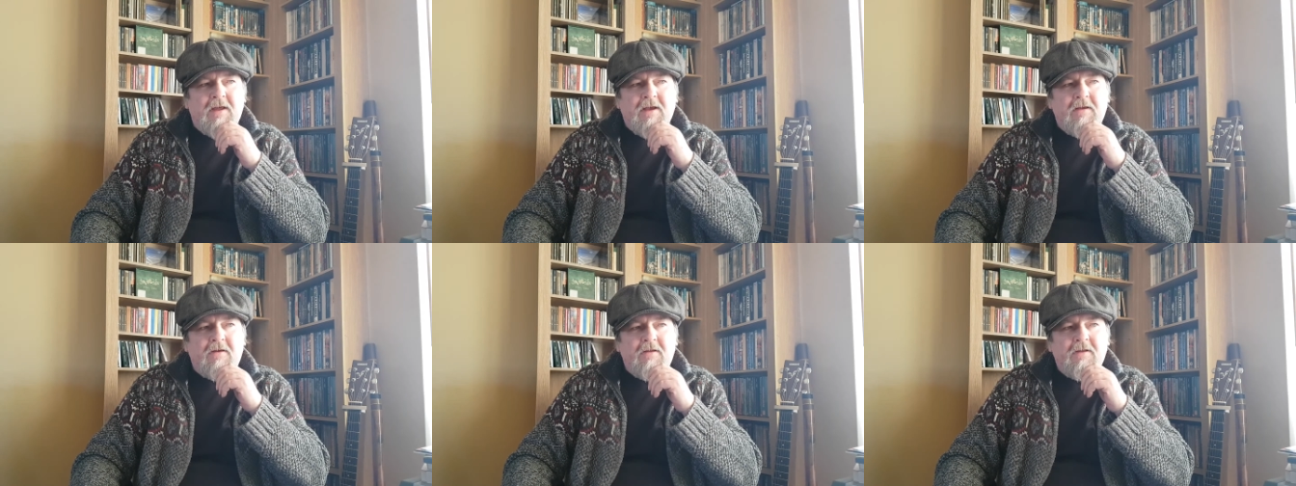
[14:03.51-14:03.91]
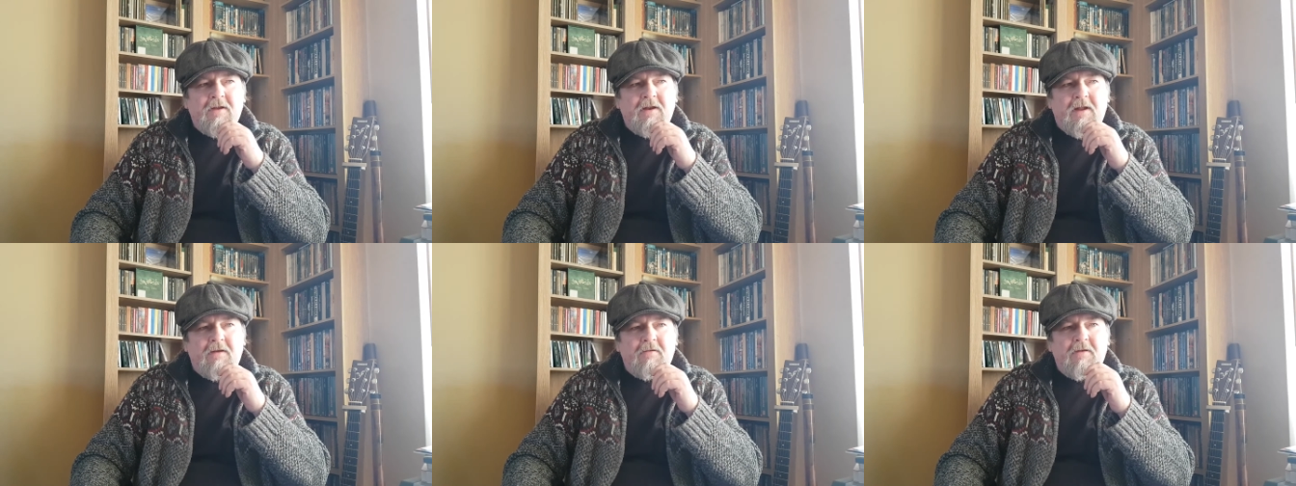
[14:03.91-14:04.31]
hang on,
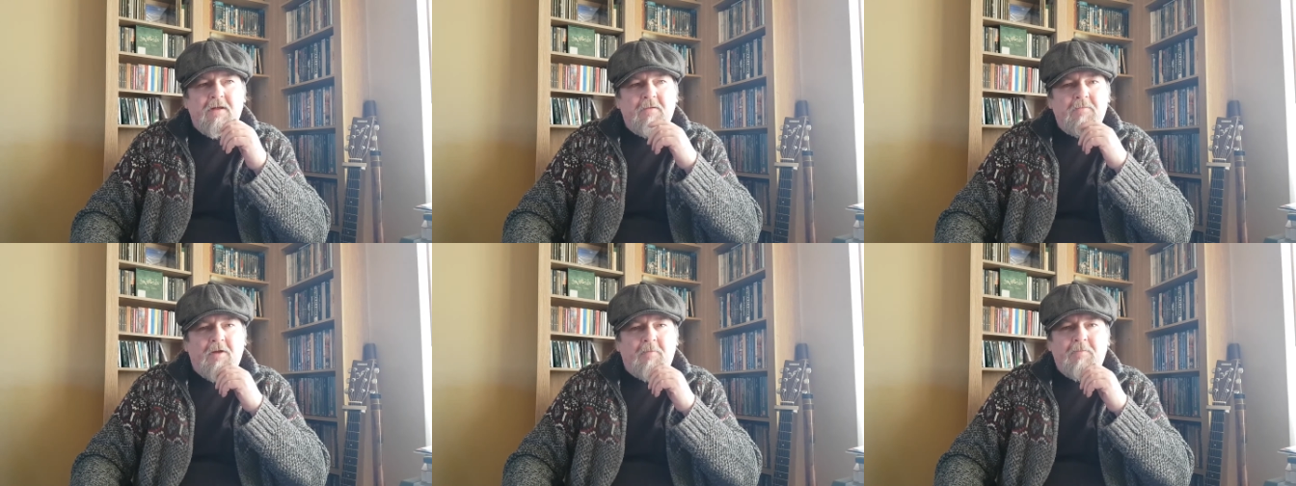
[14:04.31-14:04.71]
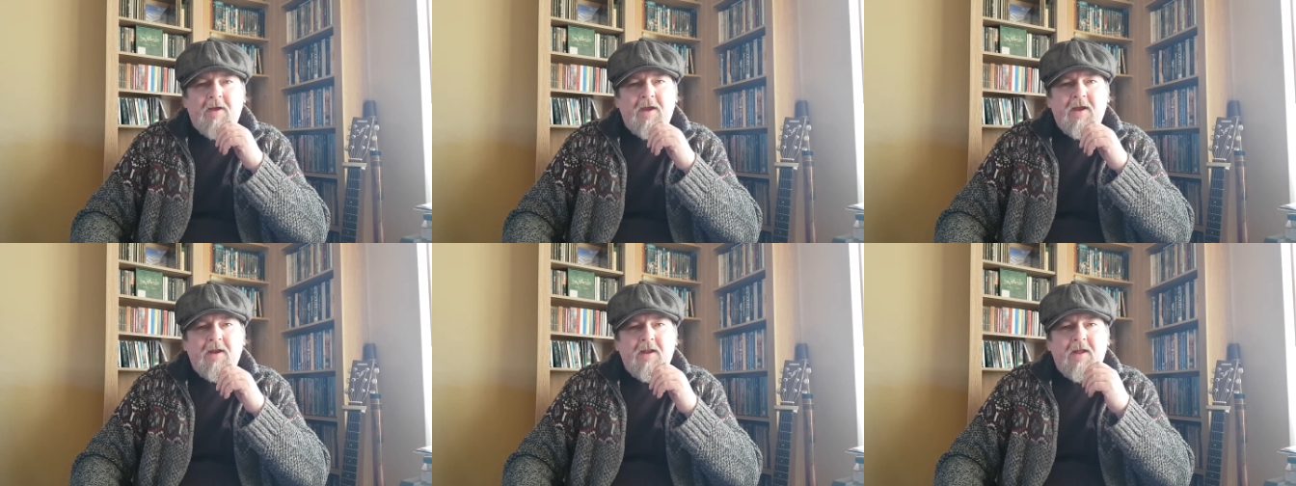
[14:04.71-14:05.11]
you know, I'm not
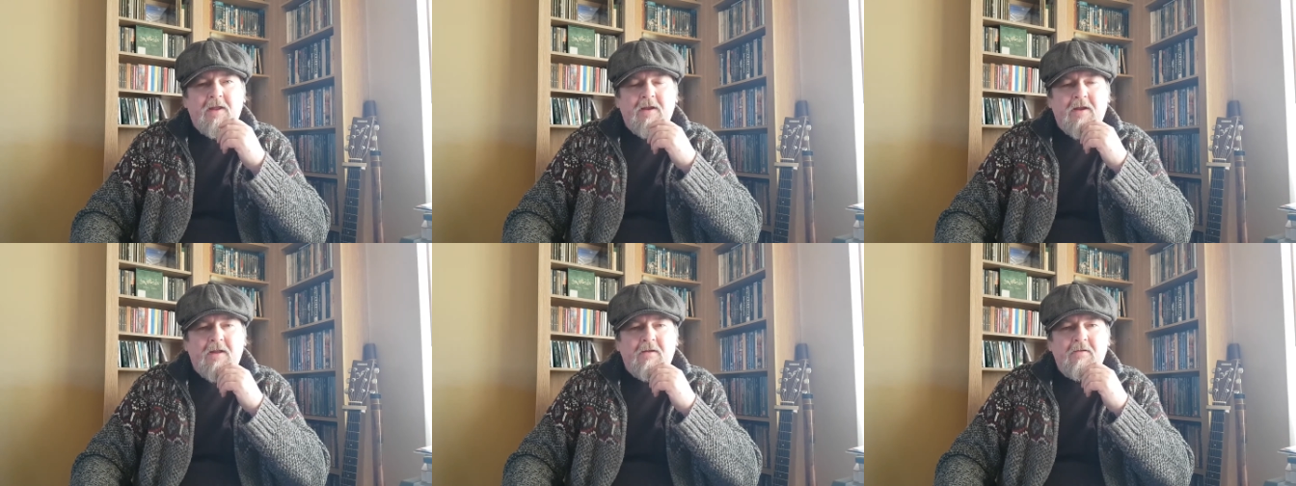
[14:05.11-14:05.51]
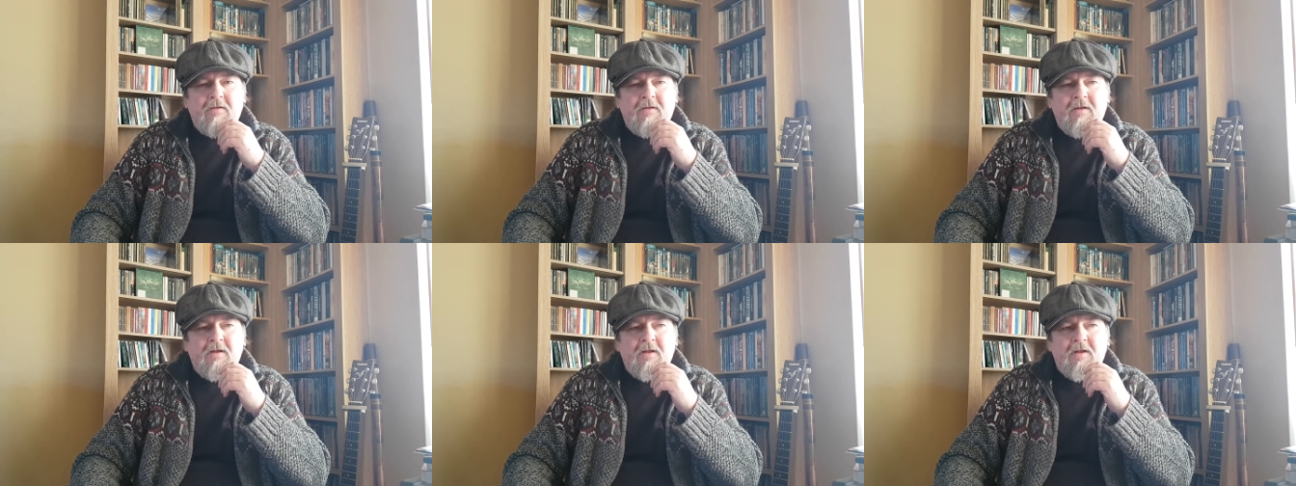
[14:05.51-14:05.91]
paying that, you know.
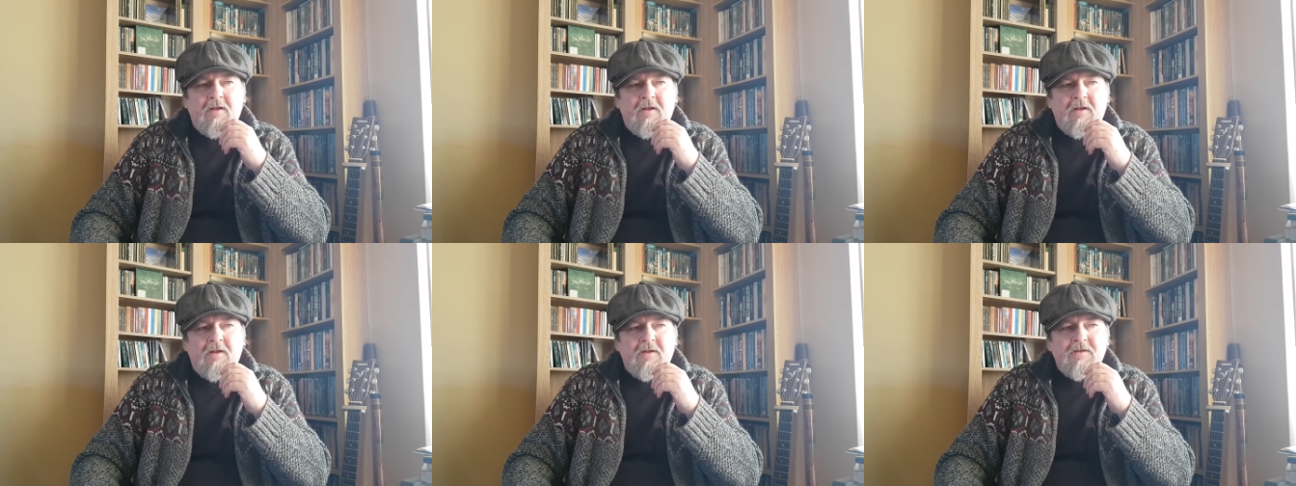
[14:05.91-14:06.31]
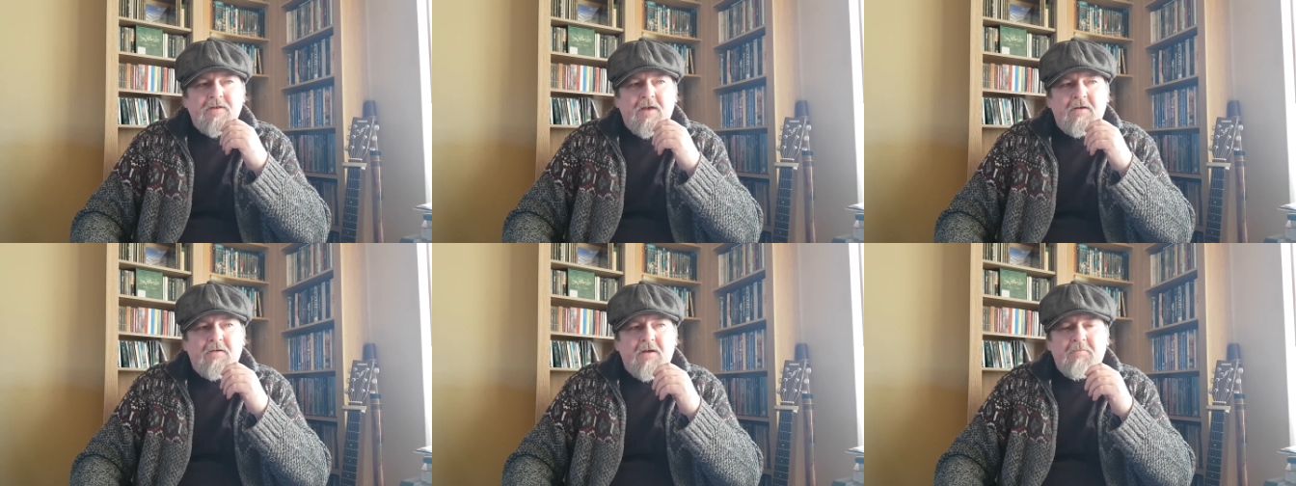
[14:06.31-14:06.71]

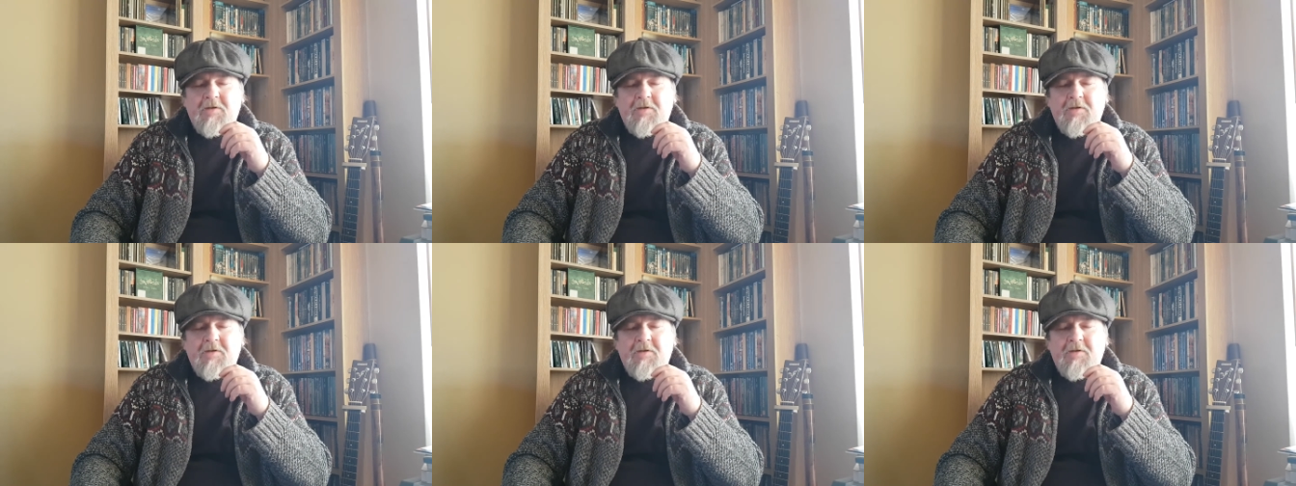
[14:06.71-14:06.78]
So, I